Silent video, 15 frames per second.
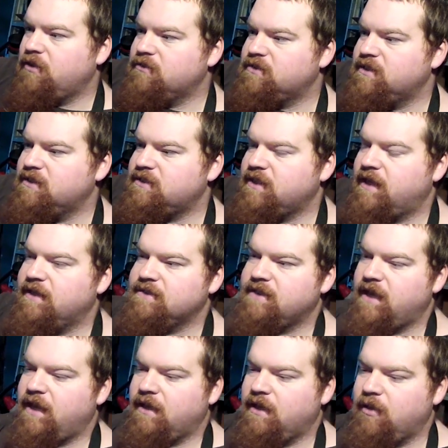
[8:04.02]
to use this as
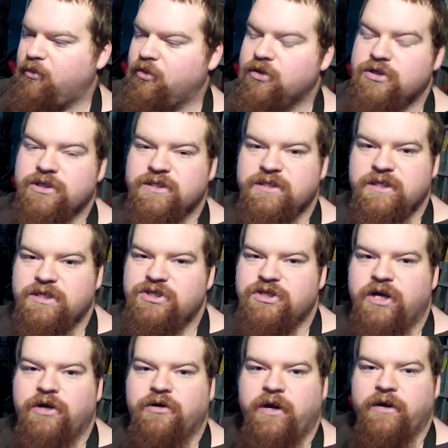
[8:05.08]
an emergency
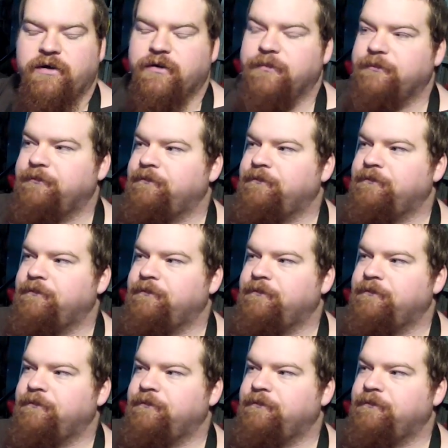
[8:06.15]
generator.